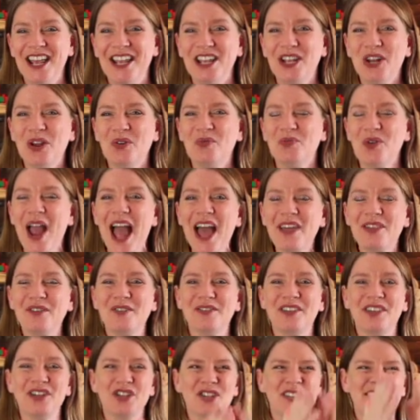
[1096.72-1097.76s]
rather
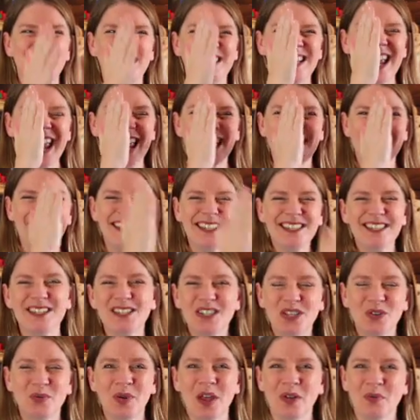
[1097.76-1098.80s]
than just saying this is
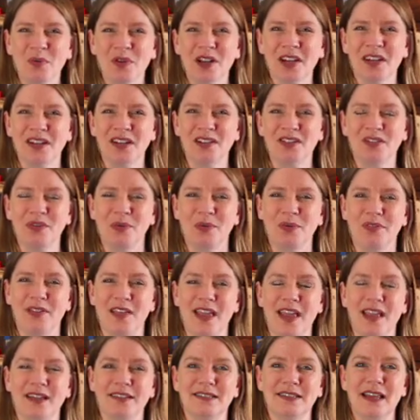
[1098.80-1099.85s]
the way we're going to do
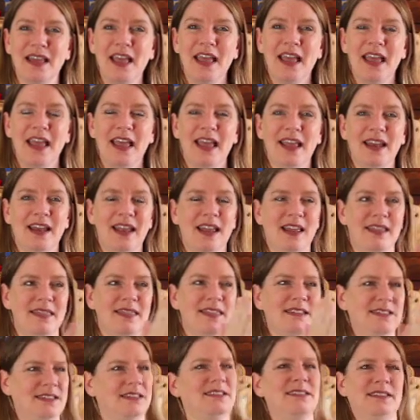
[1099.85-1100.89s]
things, and
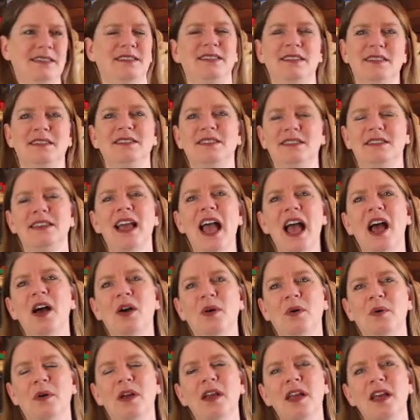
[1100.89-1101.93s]
this is
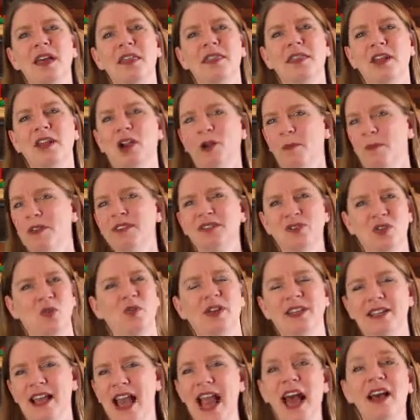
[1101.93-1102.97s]
how therapy is going
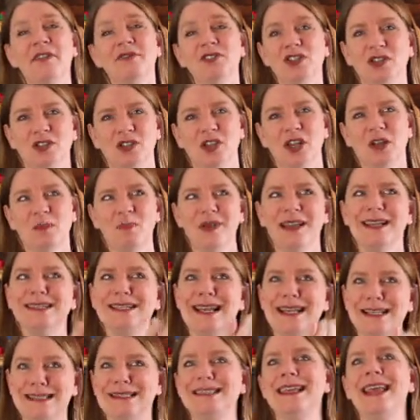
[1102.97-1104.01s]
to have to look because
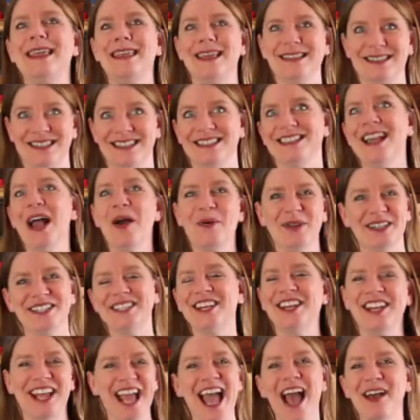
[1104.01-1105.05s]
I say this is how it's
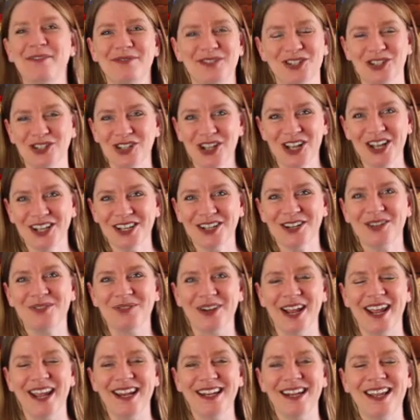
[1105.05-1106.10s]
going to have to look,
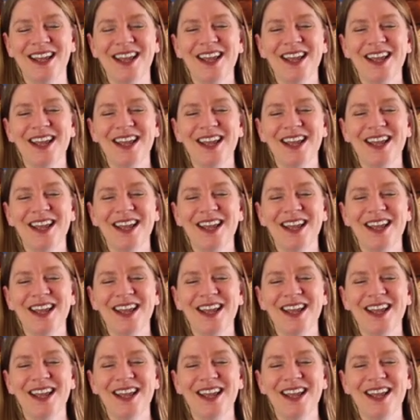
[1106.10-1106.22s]
right?